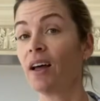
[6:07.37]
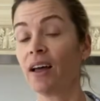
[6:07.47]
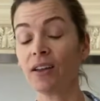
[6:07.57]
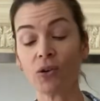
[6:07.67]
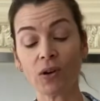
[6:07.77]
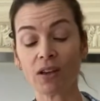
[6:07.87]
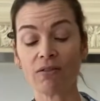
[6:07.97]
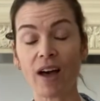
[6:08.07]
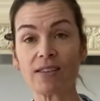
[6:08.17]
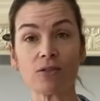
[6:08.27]
and cooking
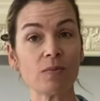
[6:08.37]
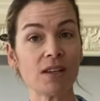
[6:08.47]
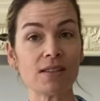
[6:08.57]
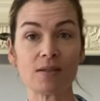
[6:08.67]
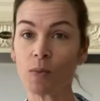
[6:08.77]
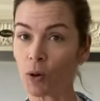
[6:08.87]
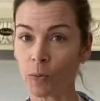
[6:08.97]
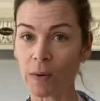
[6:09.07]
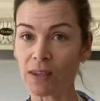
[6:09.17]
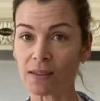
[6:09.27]
faster means smaller
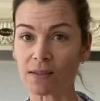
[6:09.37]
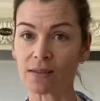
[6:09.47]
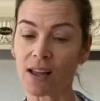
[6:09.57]
pieces.